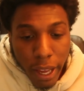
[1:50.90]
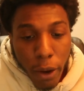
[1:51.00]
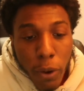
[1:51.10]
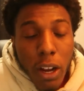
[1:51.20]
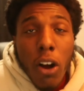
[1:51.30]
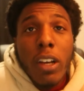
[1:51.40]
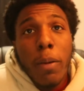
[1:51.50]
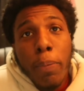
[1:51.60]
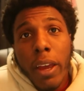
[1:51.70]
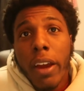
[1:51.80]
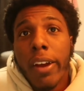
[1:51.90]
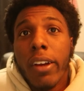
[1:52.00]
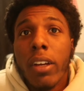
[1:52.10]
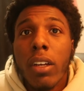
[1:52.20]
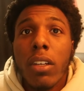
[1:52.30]
And we're gonna
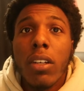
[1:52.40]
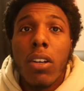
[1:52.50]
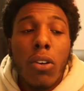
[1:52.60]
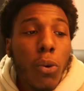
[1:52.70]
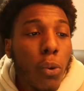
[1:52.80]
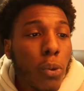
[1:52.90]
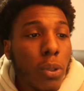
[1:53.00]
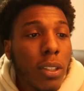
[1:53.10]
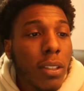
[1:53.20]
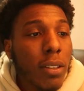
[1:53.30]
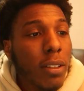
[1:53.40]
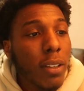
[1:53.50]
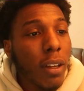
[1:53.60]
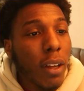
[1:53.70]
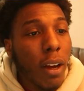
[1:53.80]
compare who's
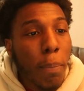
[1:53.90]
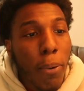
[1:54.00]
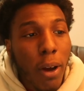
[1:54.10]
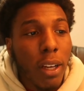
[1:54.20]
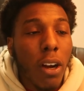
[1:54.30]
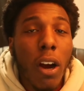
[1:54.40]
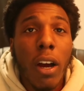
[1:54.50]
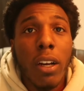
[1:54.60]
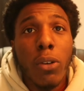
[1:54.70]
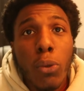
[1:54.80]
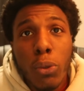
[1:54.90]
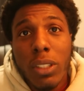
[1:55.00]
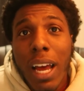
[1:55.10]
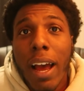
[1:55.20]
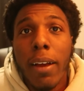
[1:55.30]
a point guard and
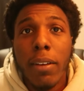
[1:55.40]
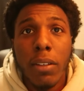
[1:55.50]
who's not.